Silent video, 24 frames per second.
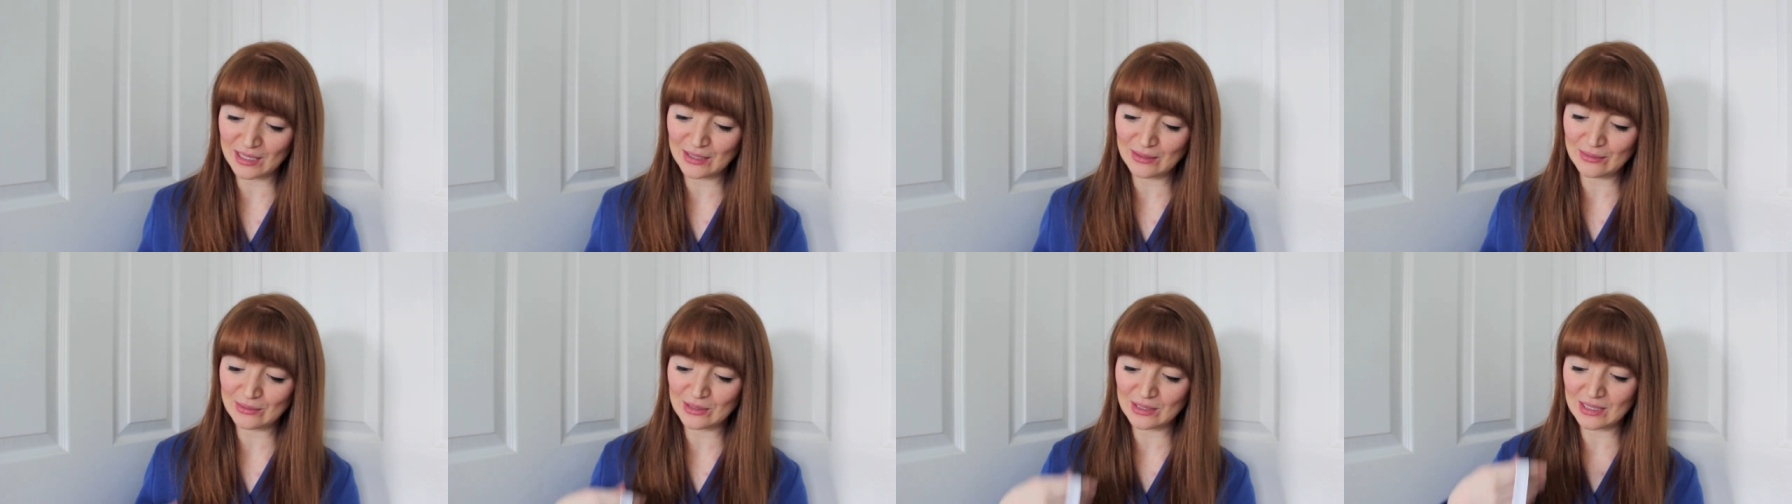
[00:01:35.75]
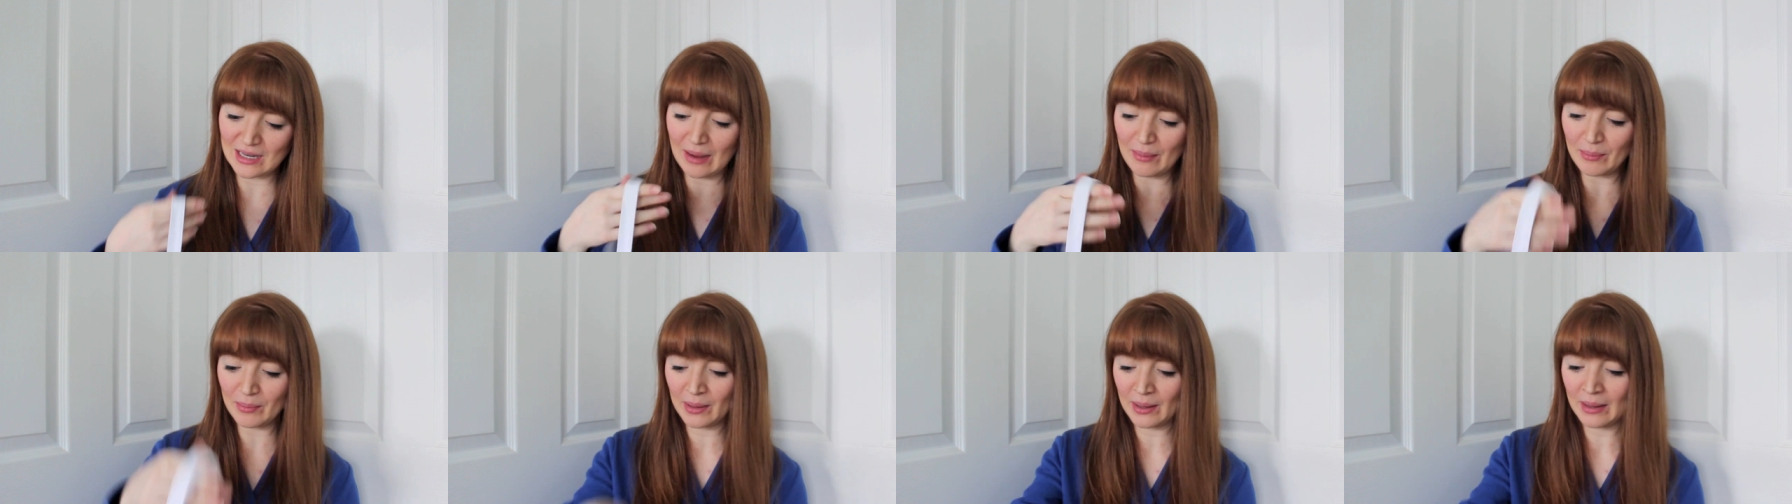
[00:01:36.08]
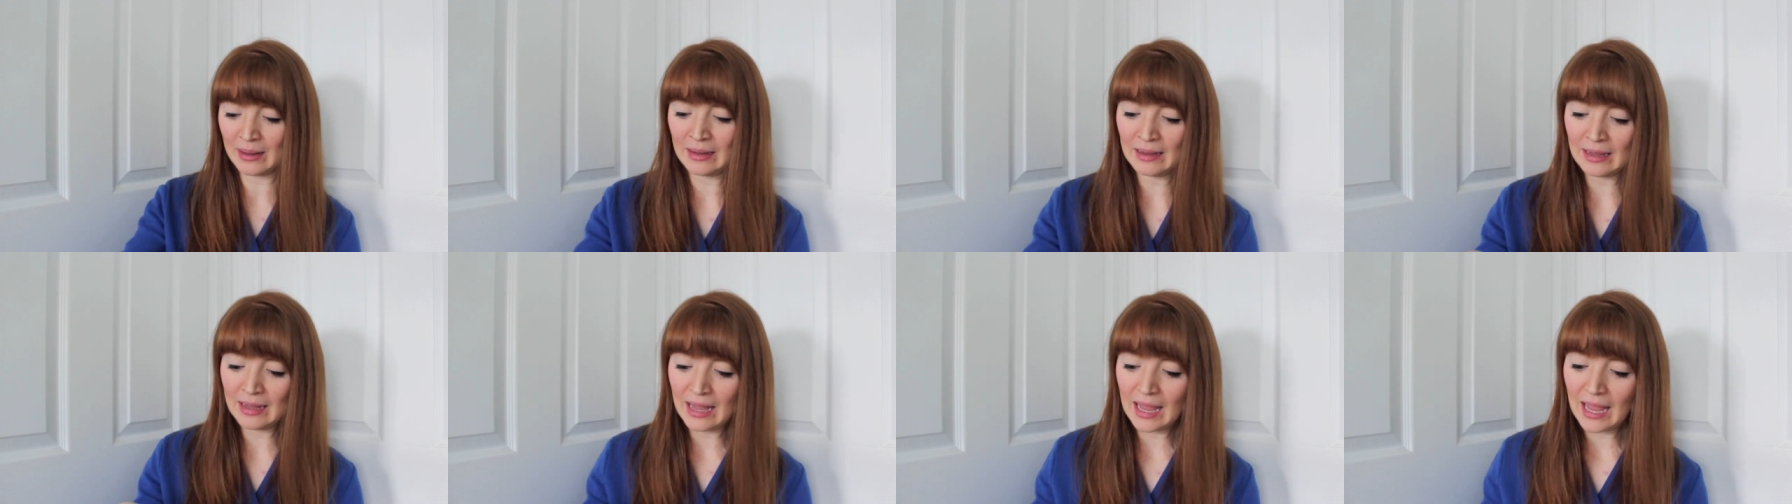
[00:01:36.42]
I used up.
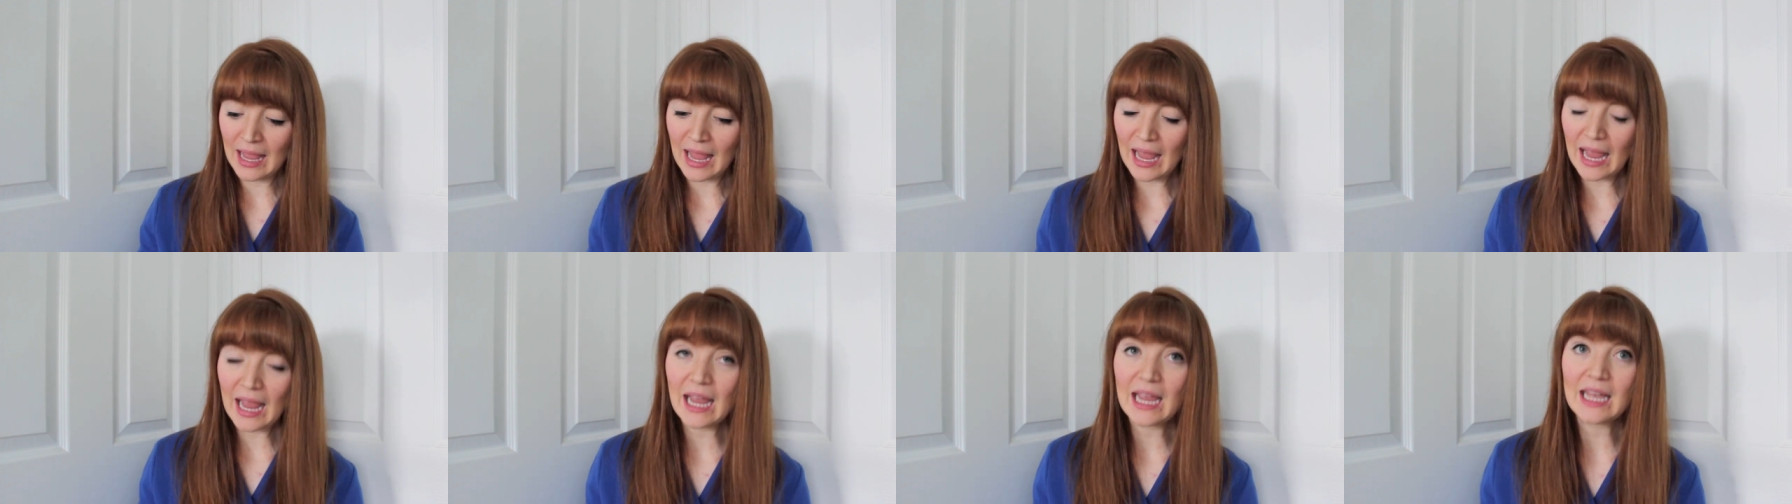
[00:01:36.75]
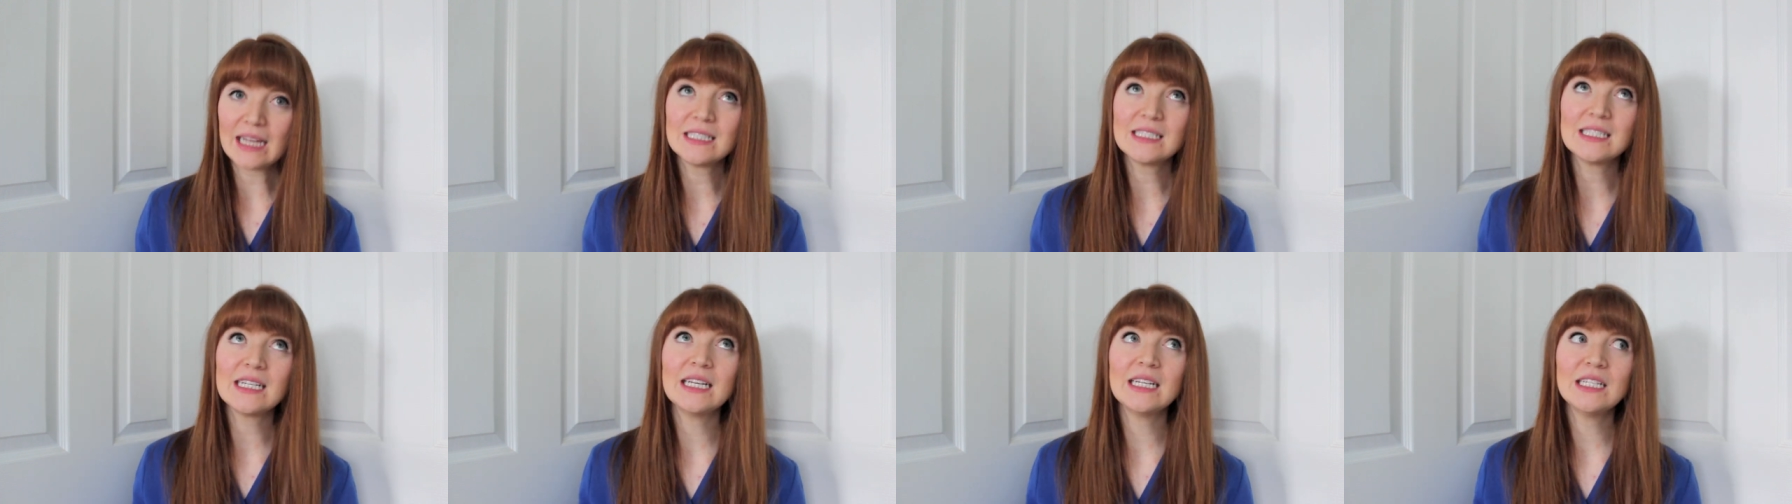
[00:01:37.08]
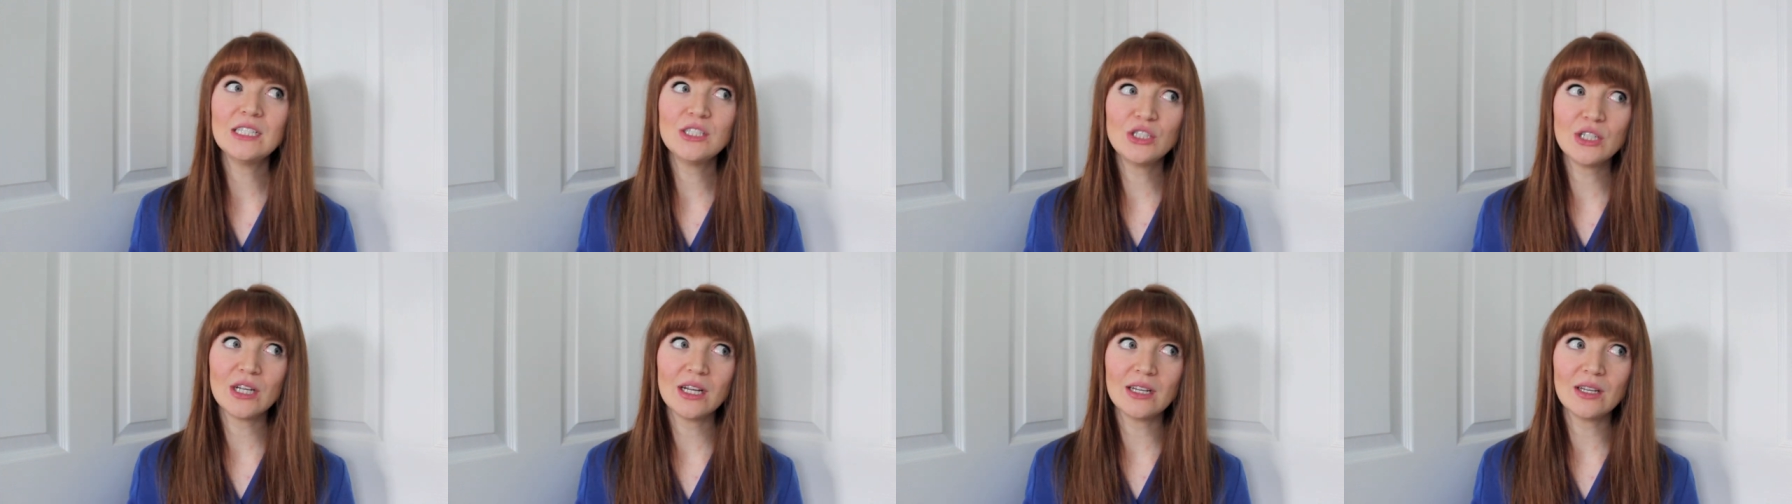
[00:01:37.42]
And
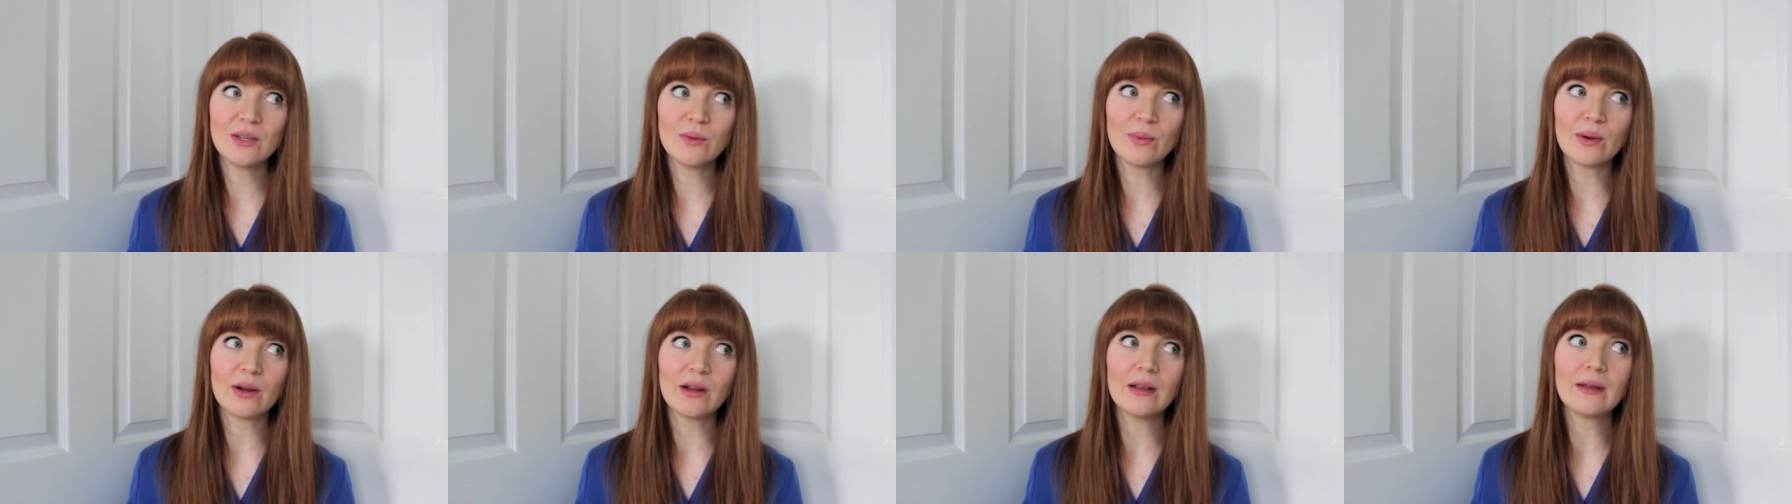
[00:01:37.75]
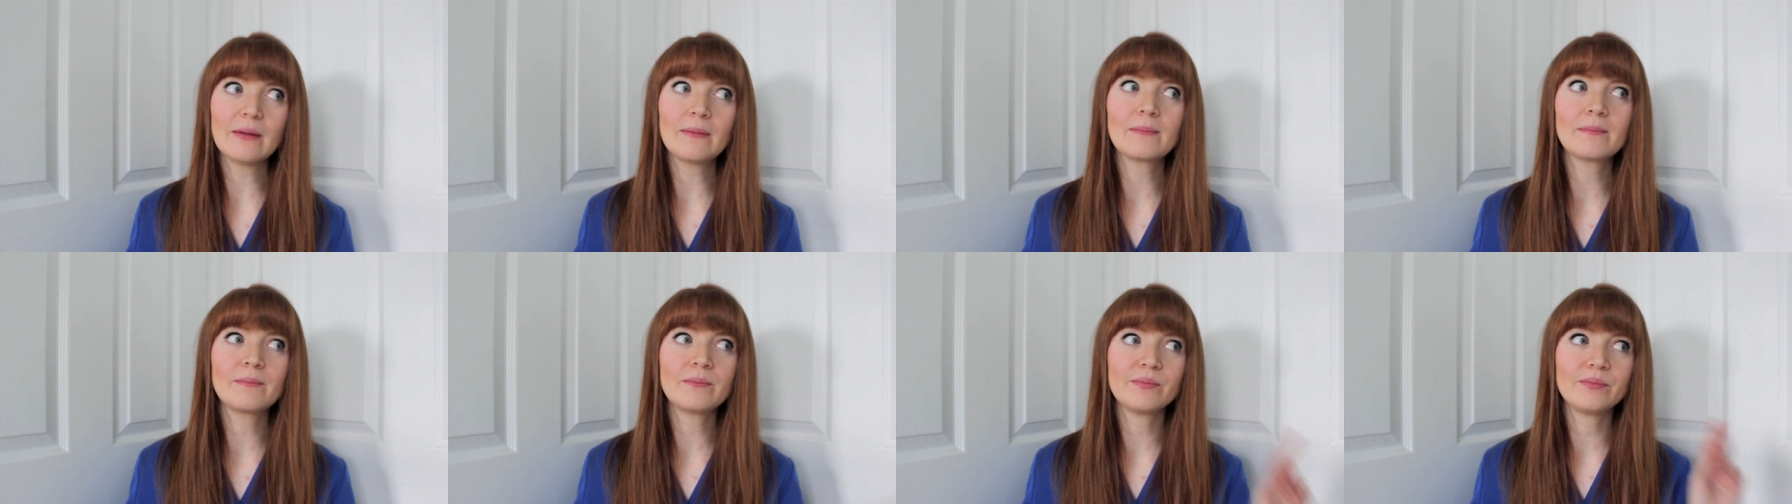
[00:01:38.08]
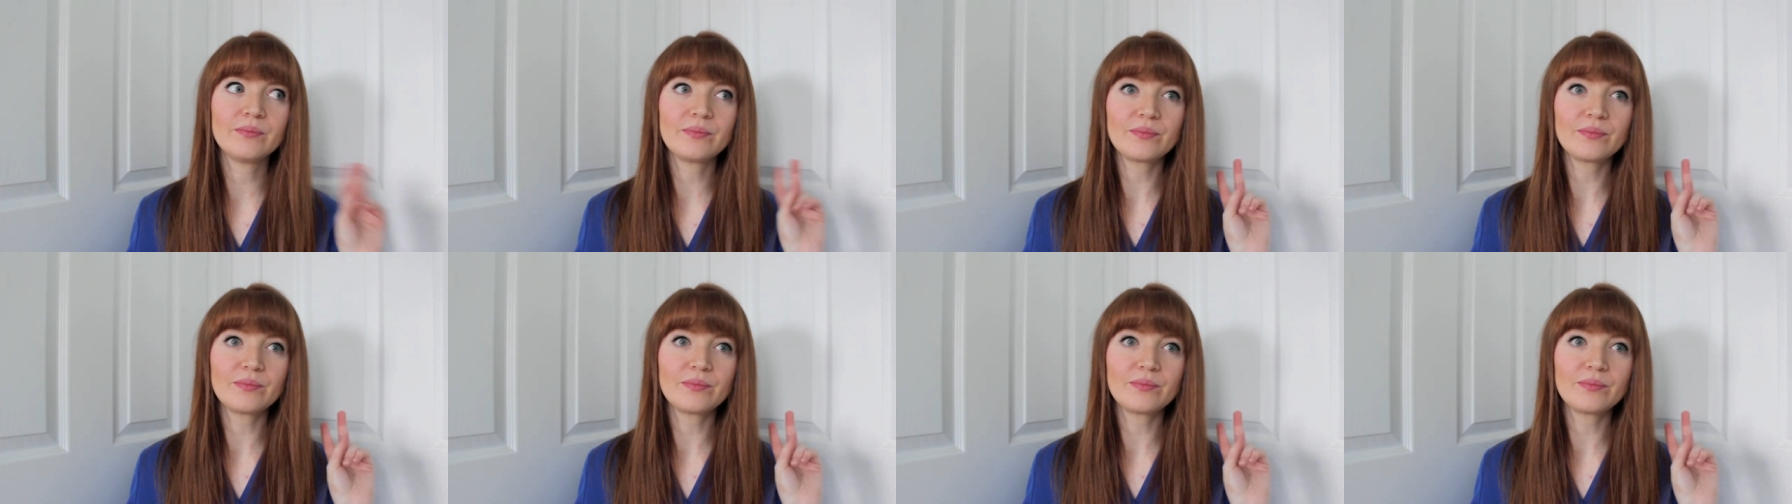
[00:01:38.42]
in January,